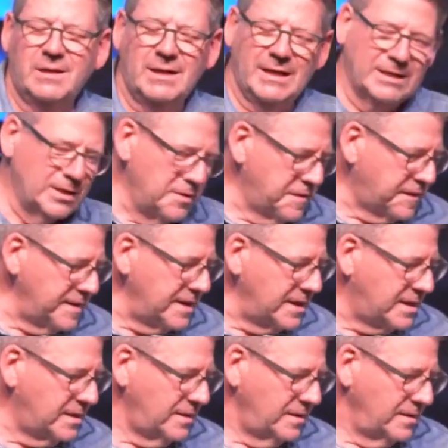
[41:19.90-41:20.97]
I don't
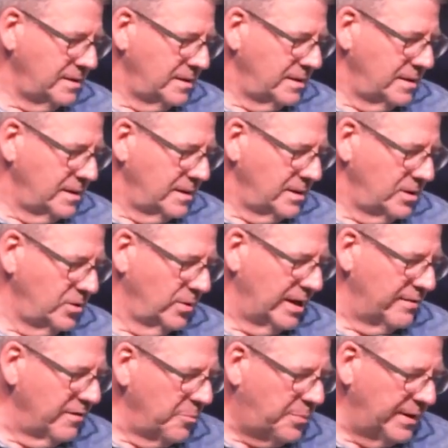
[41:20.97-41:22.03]
think you'll
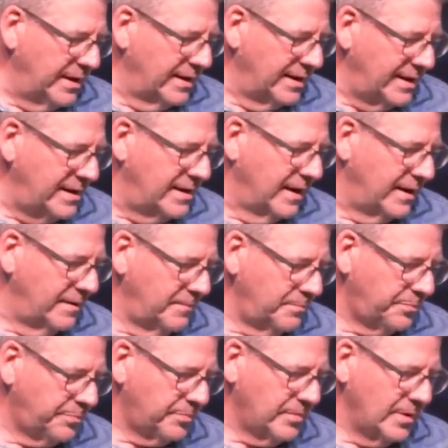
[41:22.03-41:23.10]
ever be a leader
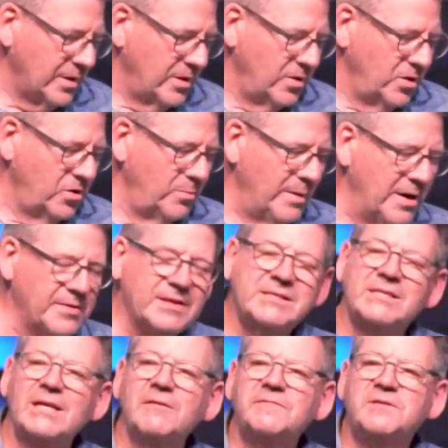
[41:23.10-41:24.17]
whom
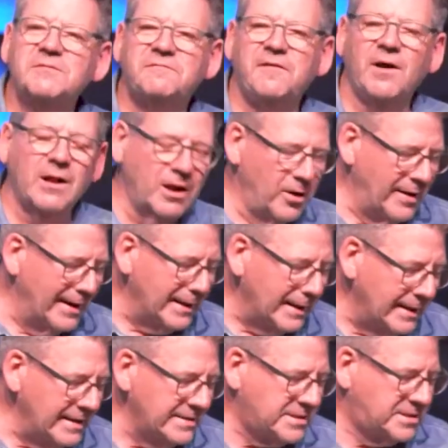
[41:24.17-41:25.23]
others love to follow
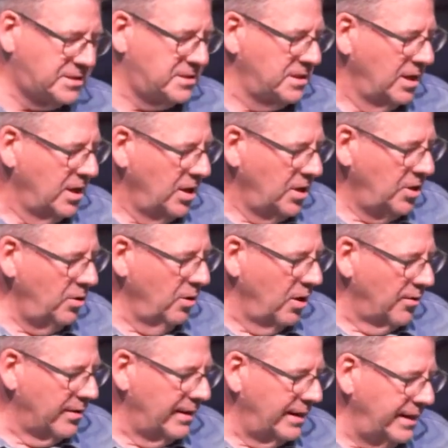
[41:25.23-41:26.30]
unless you
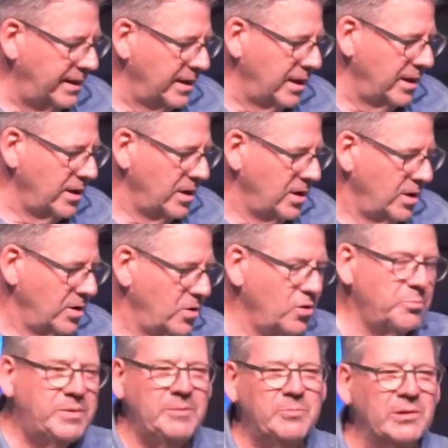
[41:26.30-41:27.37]
are a leader who
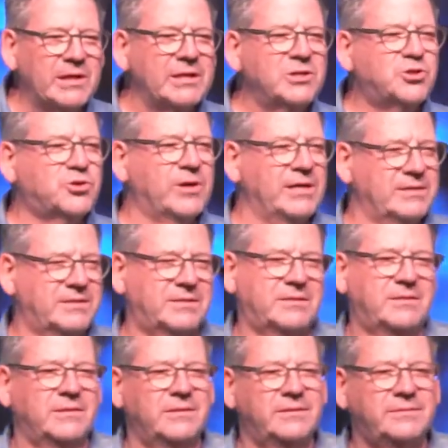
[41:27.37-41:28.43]
people can trust.